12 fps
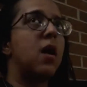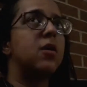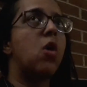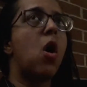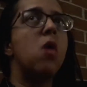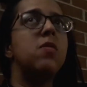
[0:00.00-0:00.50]

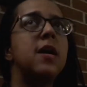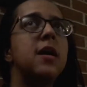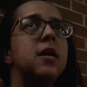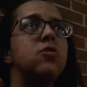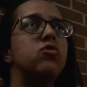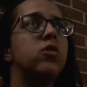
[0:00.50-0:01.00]

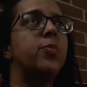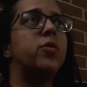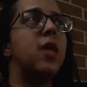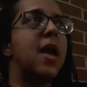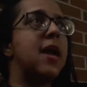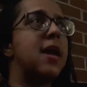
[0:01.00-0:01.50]
calling
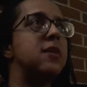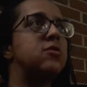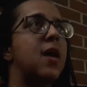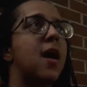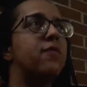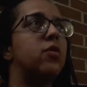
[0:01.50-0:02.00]
AAA
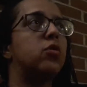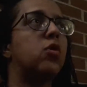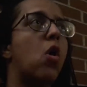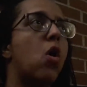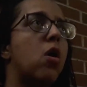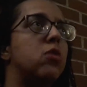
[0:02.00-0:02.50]
to have their
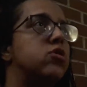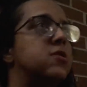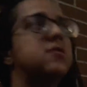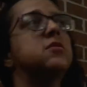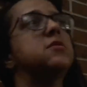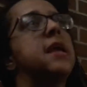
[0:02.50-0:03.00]
car
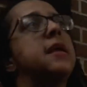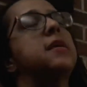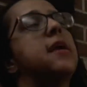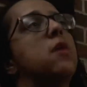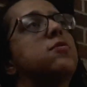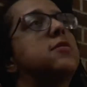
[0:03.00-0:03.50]
just
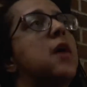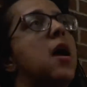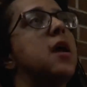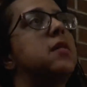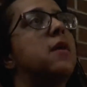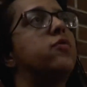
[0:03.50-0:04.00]
standing
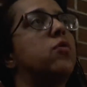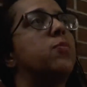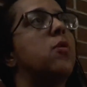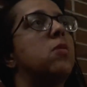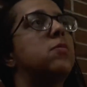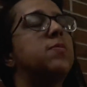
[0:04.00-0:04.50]
outside of their
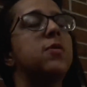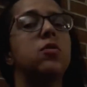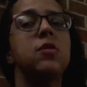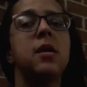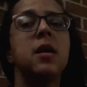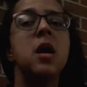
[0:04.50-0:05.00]
apartment
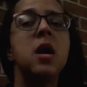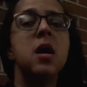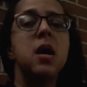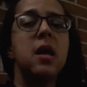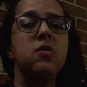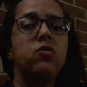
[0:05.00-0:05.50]
building,
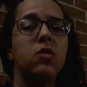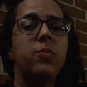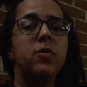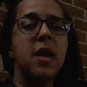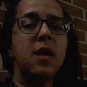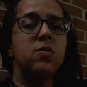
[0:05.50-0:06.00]
and
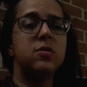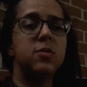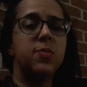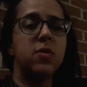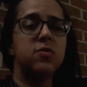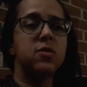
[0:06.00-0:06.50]
AAA was
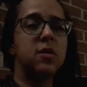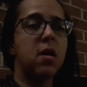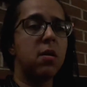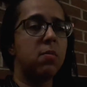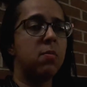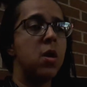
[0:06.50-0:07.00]
supposed to
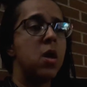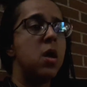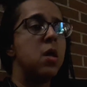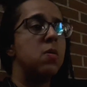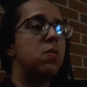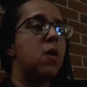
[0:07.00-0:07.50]
come.
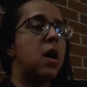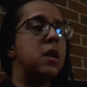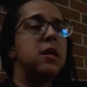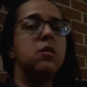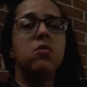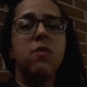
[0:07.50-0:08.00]

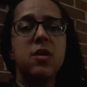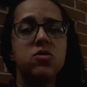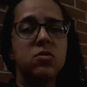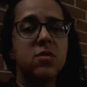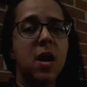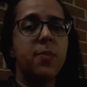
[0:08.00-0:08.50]
An
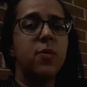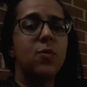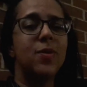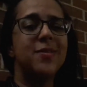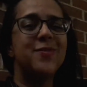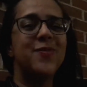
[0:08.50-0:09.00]
interracial
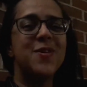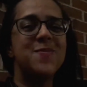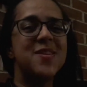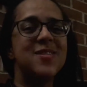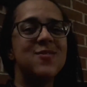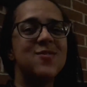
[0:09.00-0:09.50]
couple was
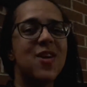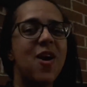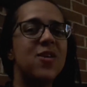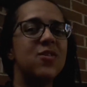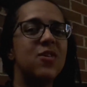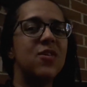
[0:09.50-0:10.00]
filming their
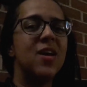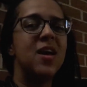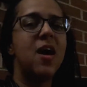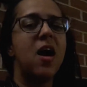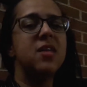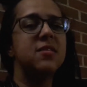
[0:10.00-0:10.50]
daughter
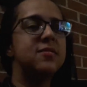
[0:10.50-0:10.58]
on a